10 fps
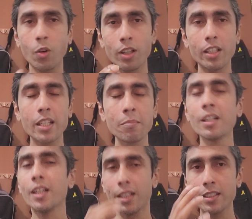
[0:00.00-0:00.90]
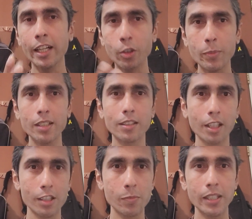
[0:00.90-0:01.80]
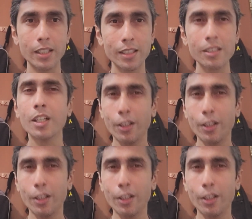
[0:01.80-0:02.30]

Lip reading: on a team tend to be the third speakers